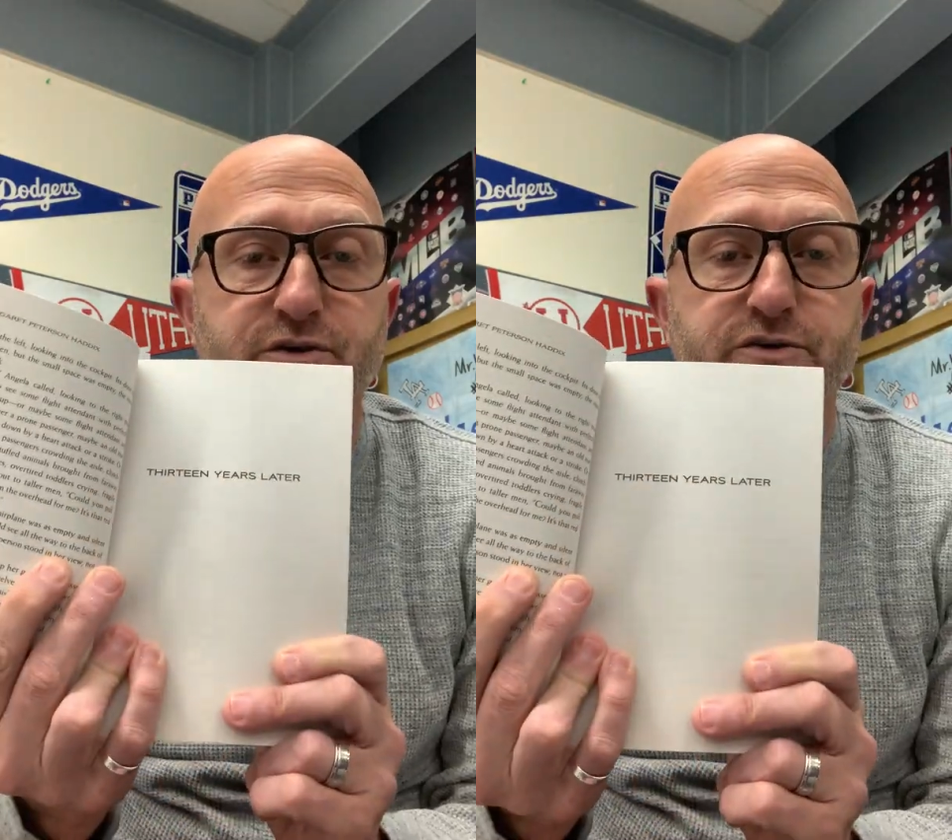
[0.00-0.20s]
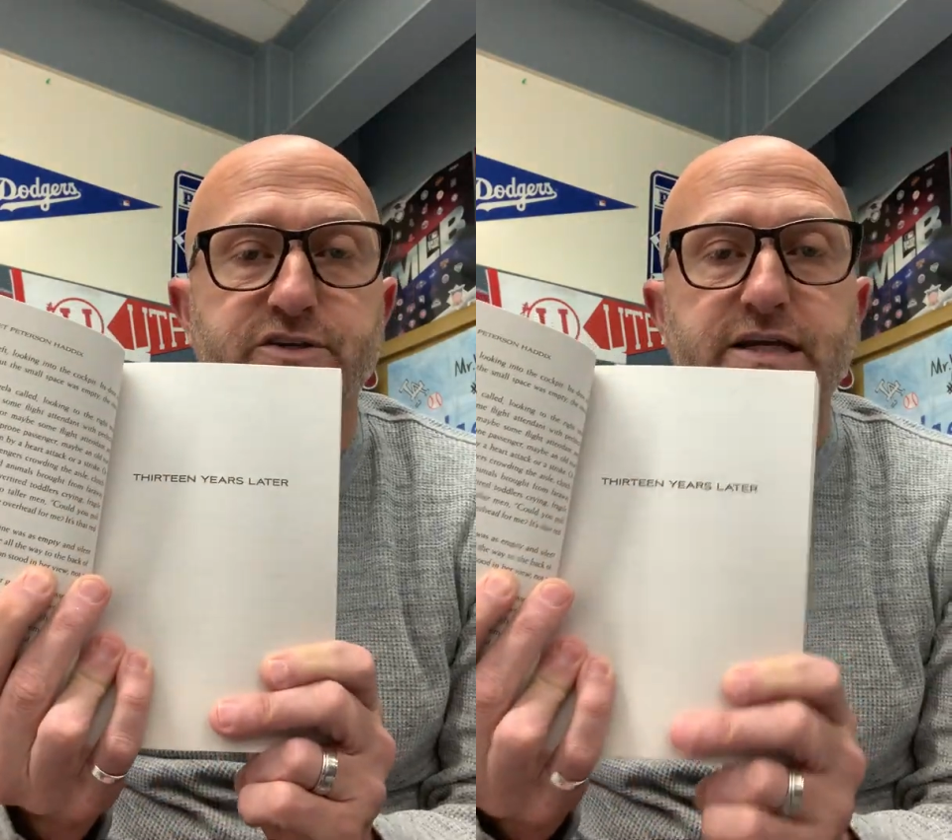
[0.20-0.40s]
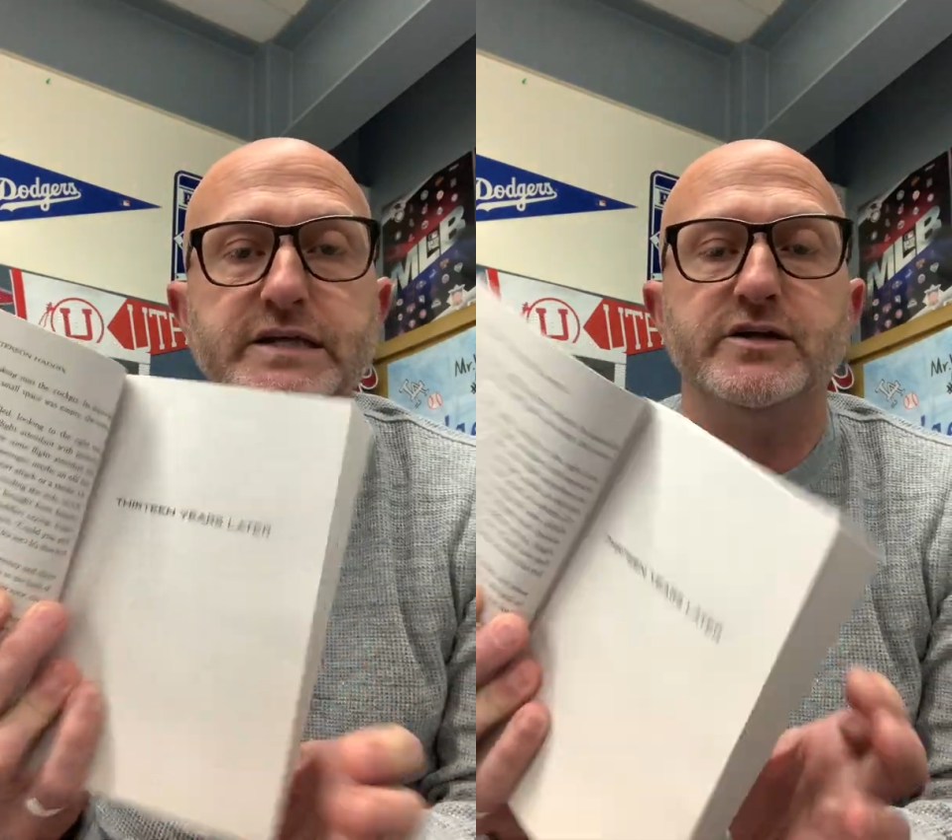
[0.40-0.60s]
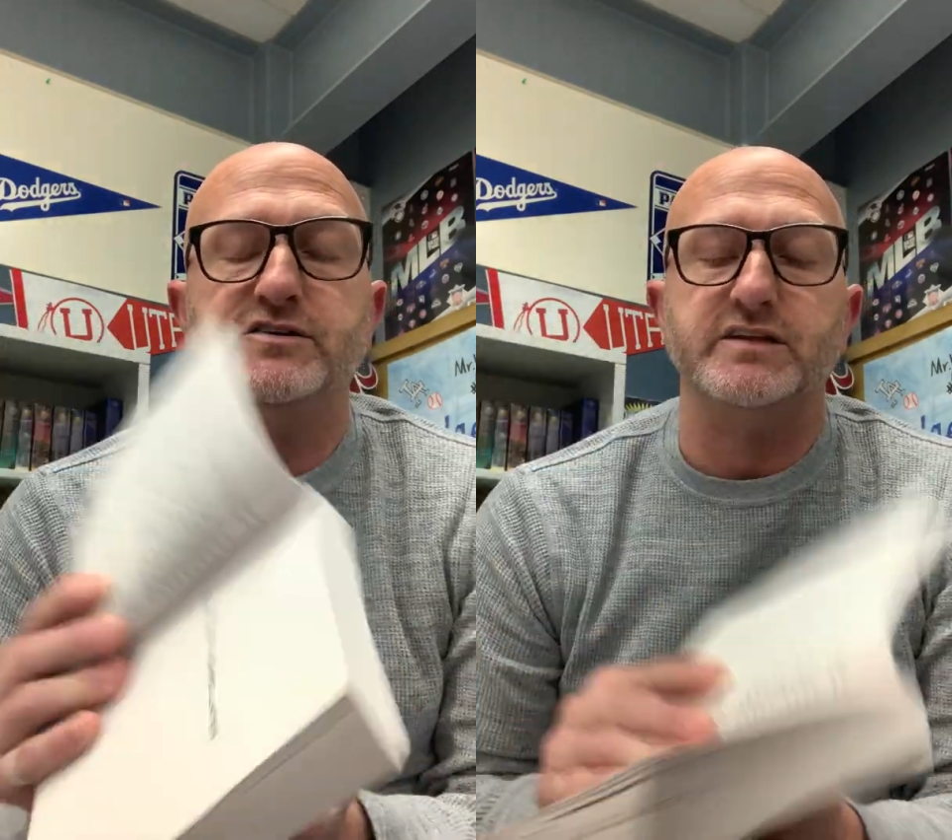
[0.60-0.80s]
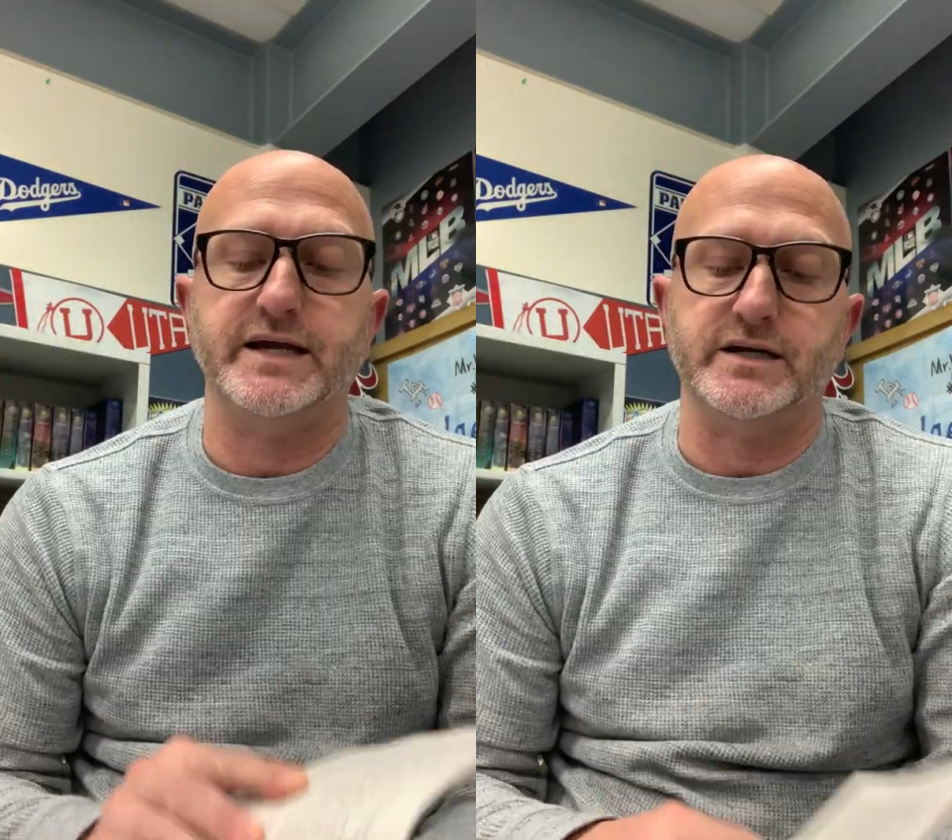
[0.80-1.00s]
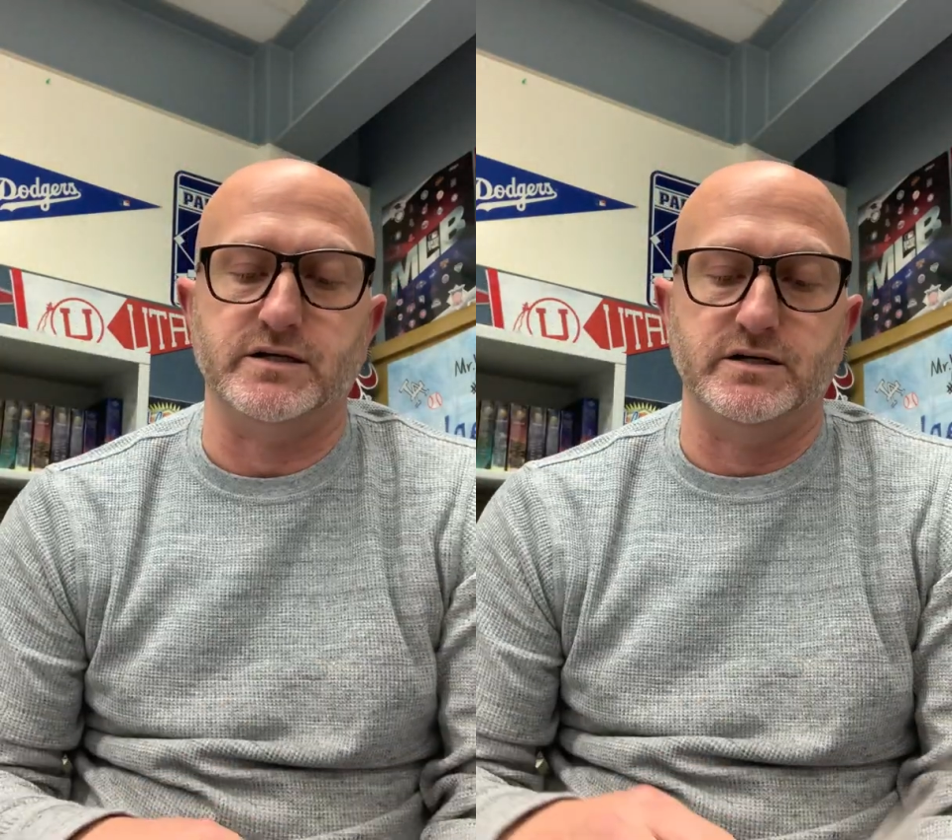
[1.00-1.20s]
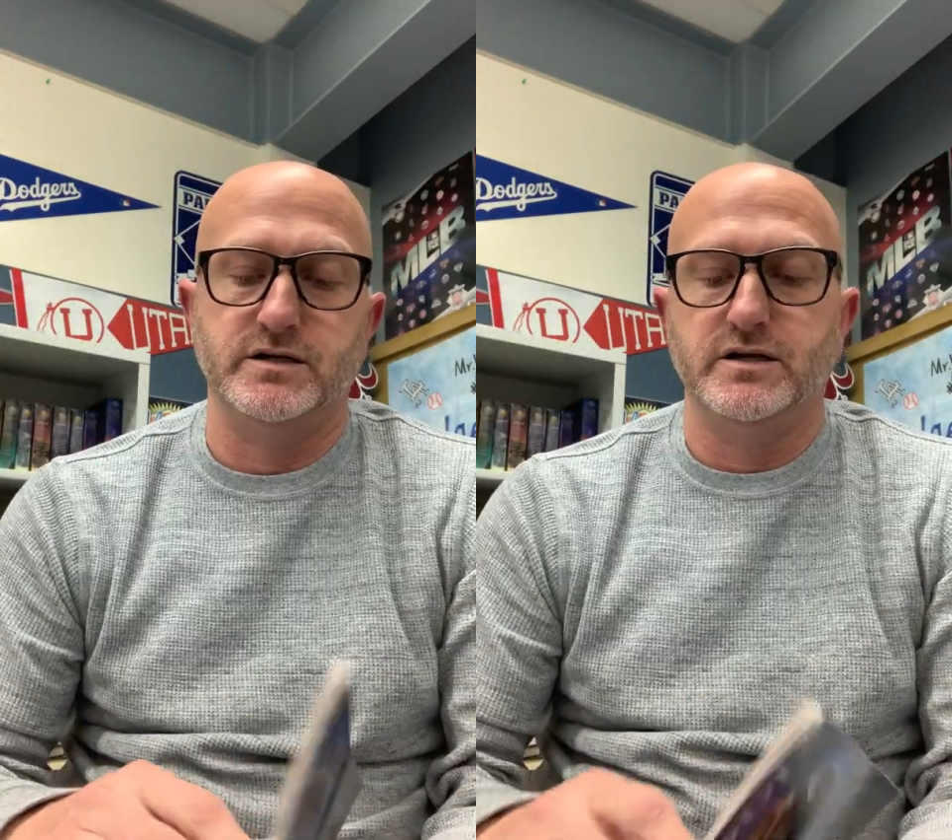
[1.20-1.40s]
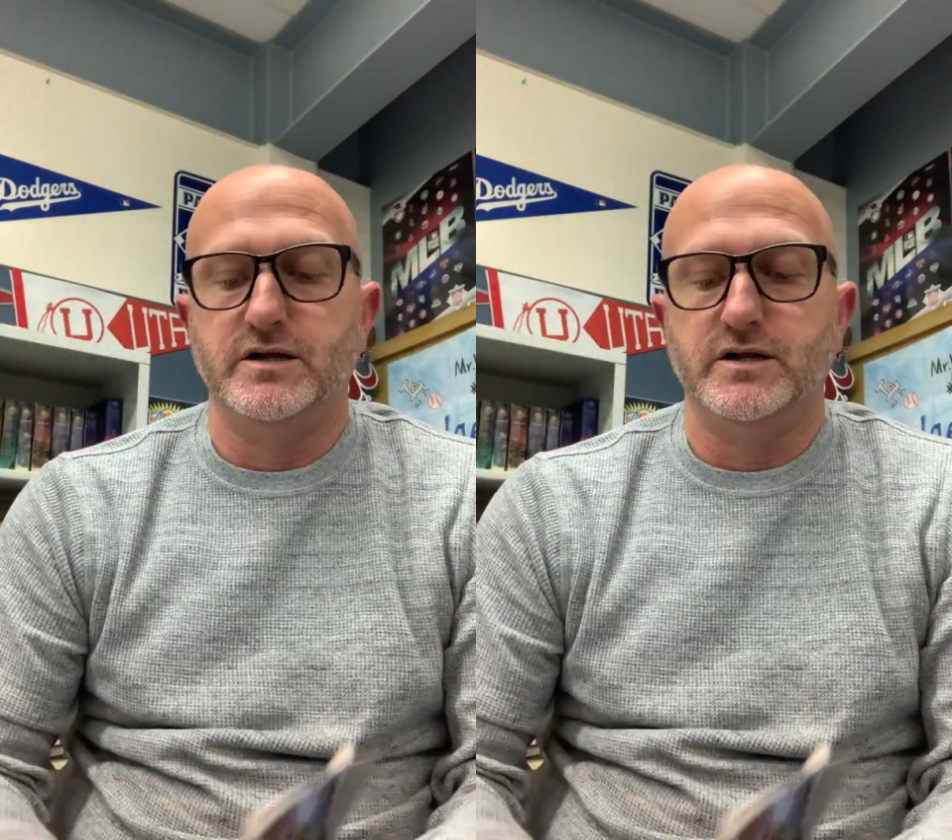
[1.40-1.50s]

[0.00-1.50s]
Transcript: 13 years later.